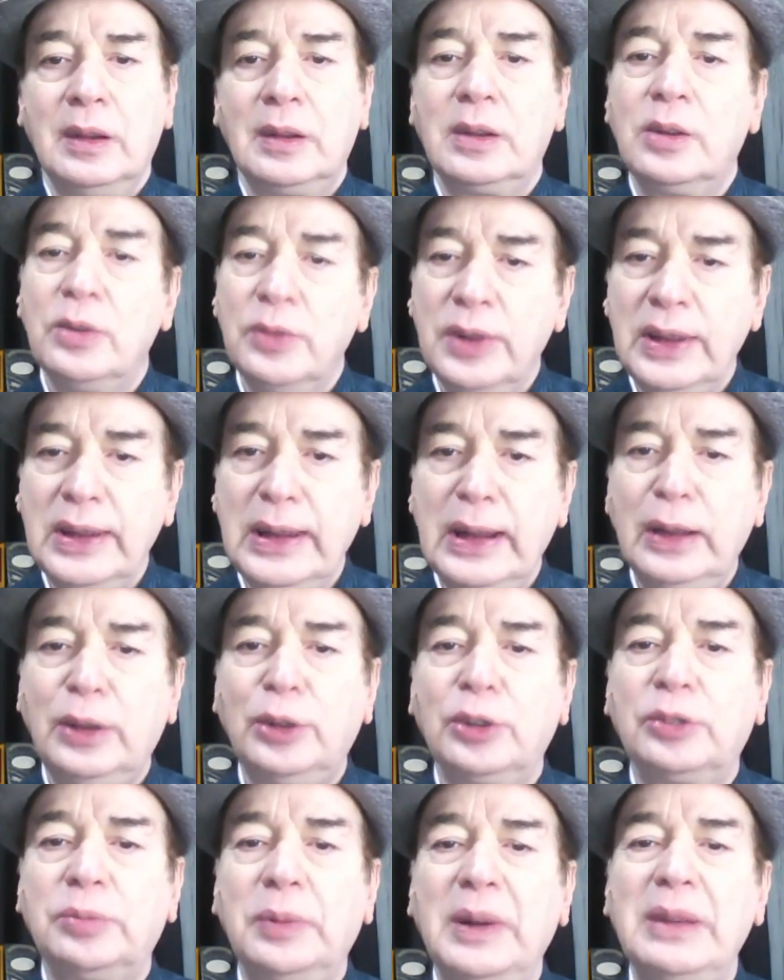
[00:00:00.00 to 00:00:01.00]
Do we need
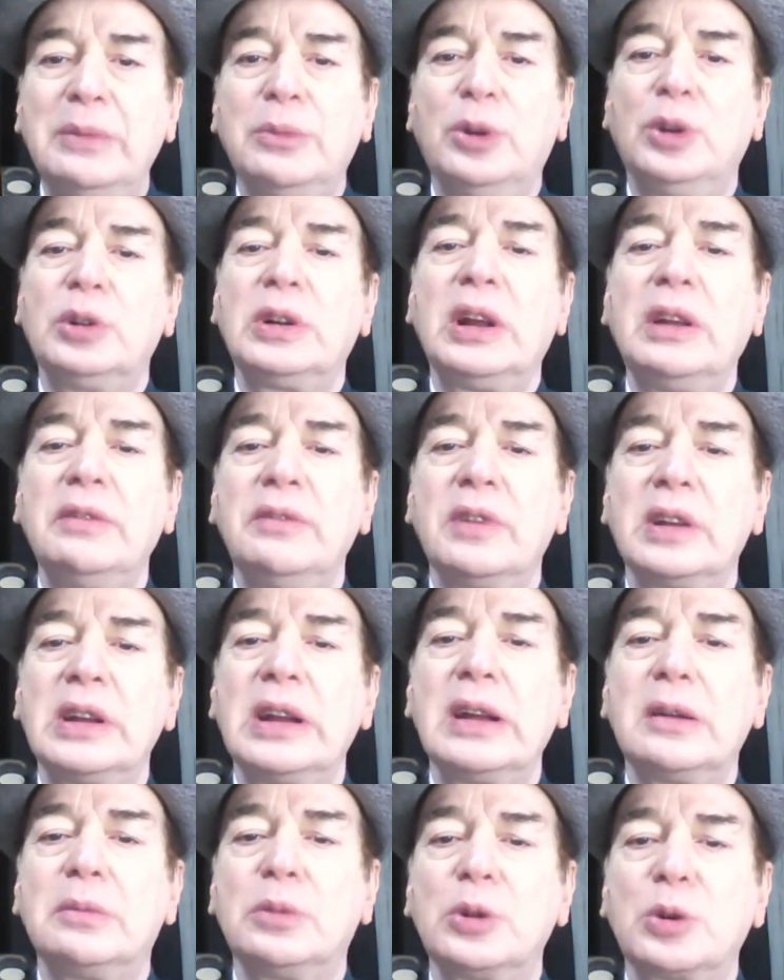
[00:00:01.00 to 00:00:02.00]
to spend more time
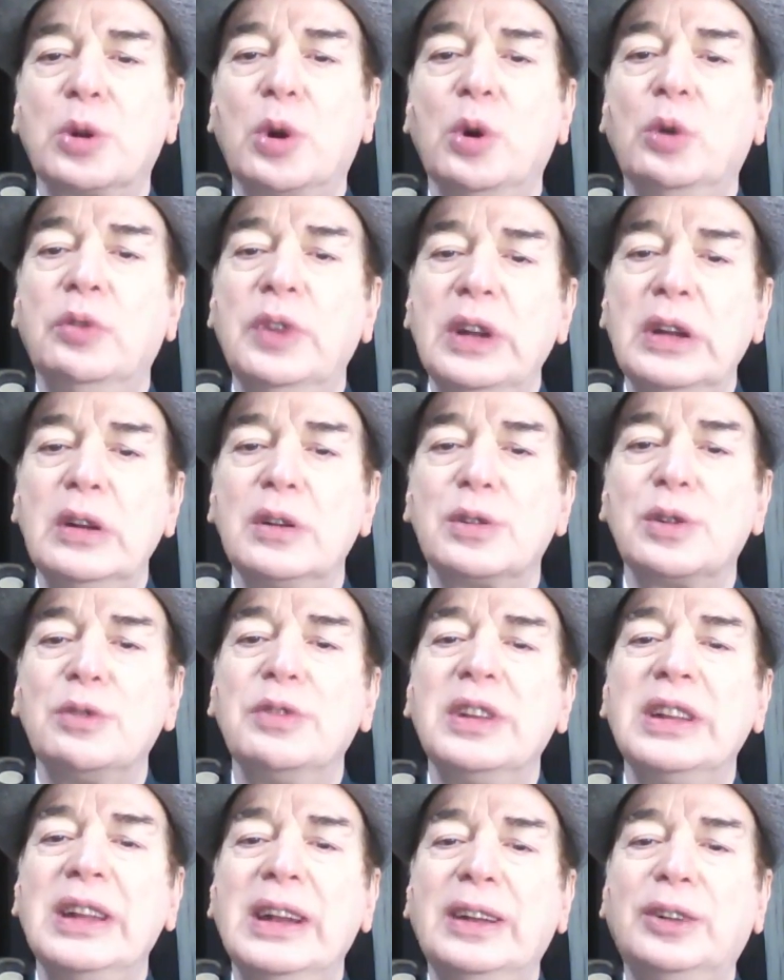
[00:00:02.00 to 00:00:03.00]
worrying about COVID or do
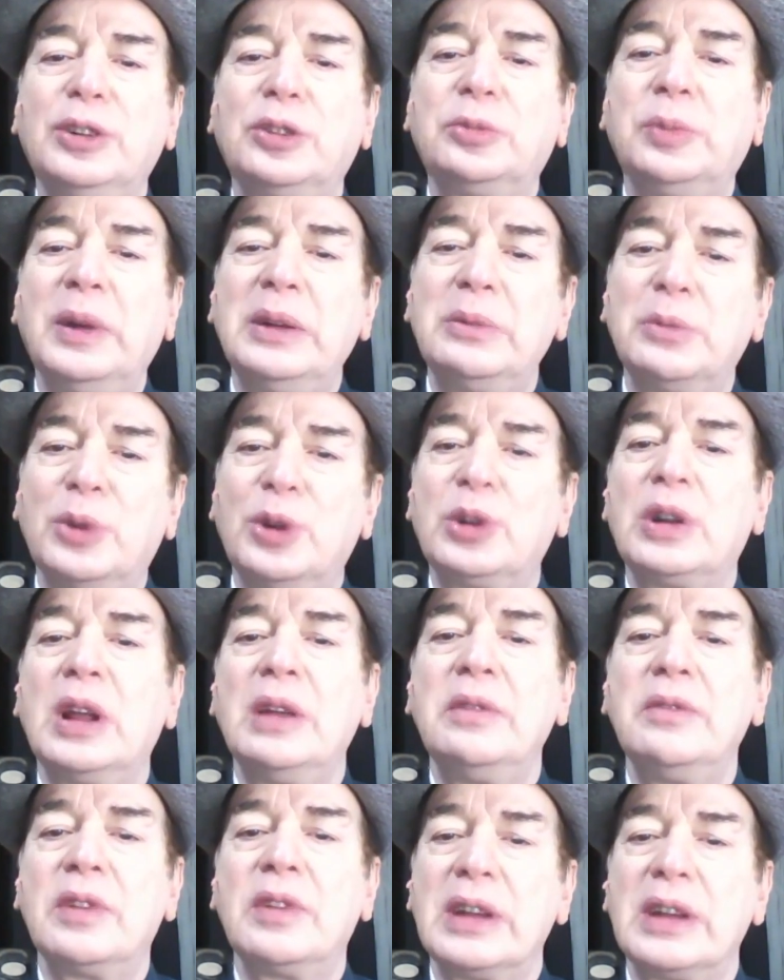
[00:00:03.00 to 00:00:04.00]
we need to spend more
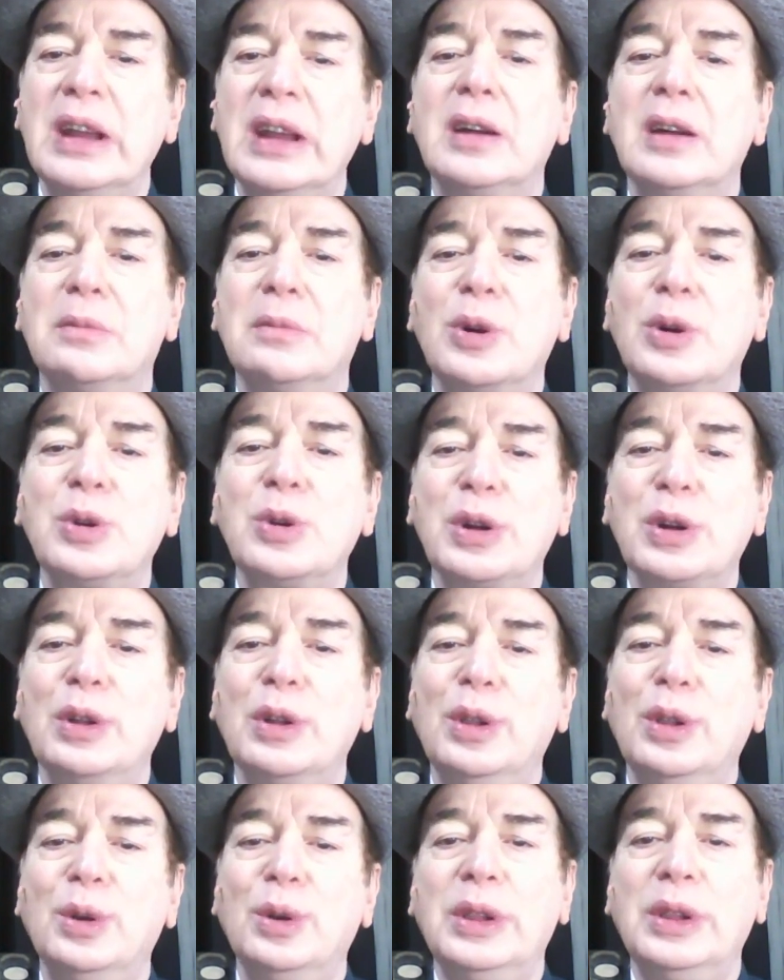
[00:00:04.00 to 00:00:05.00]
time worrying about
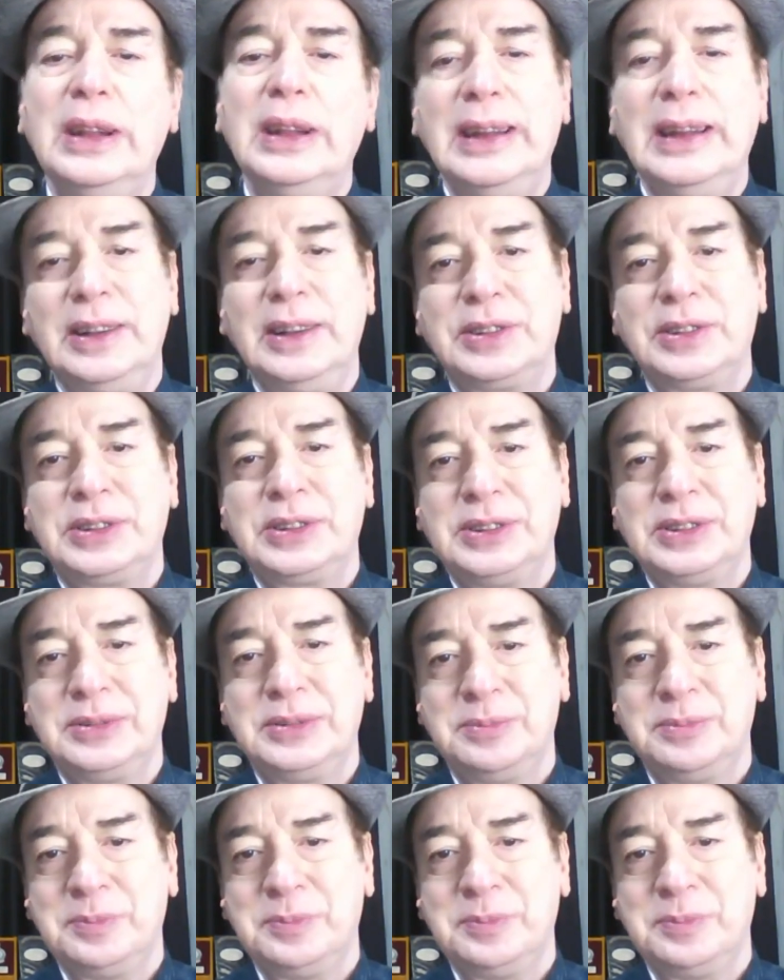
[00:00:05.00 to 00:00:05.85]
loneliness?